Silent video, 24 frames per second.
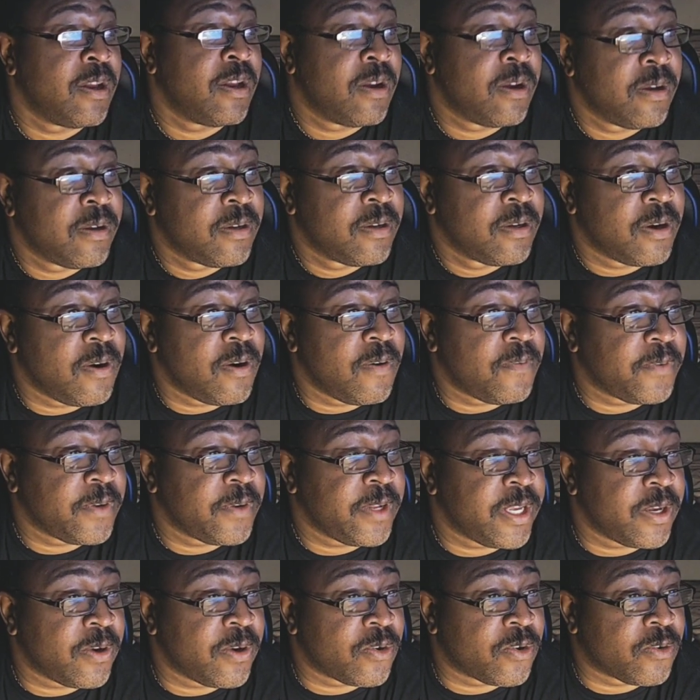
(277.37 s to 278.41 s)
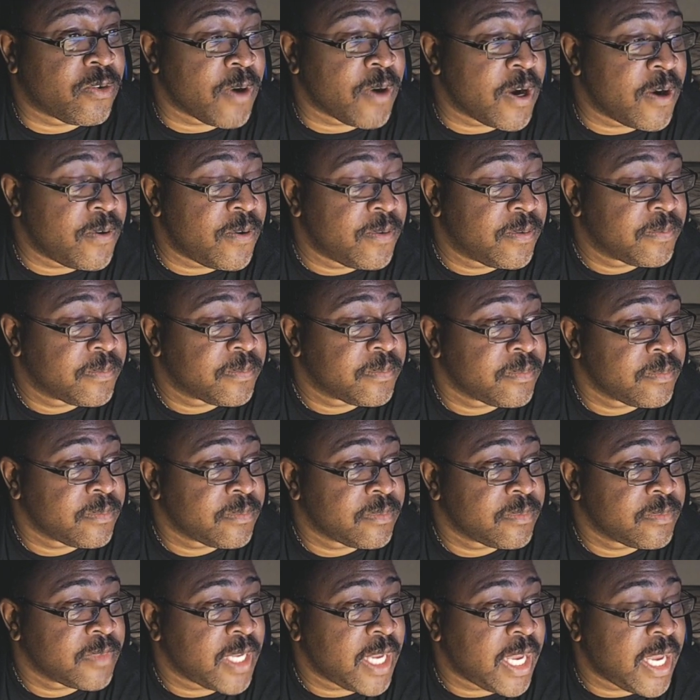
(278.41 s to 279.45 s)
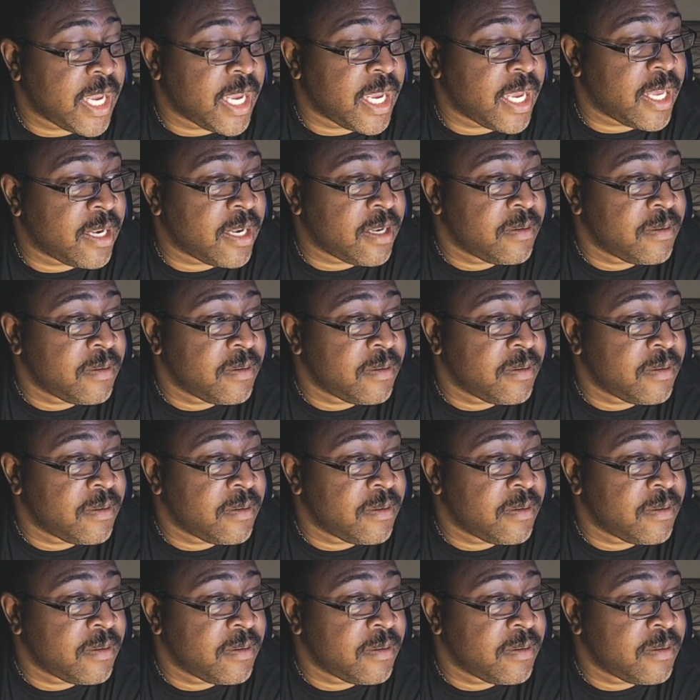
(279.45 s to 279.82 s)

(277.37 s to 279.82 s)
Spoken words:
Hopefully he'll grow and